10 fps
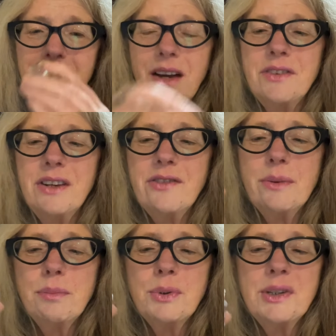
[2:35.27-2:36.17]
I've never
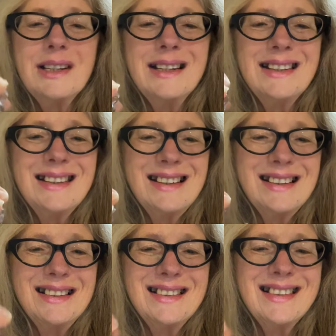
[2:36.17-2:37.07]
put anything
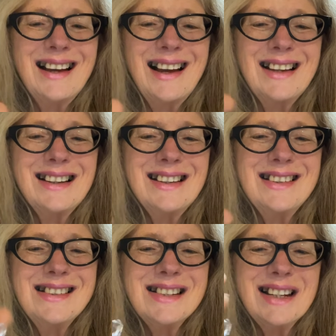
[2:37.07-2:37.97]
inside. I
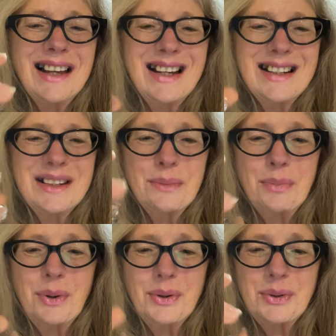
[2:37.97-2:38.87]
just liked the
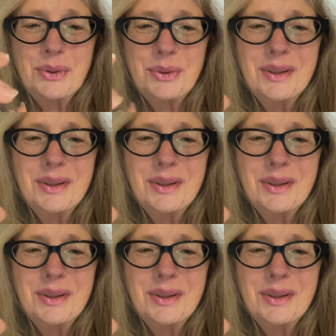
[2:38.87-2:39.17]
bottle.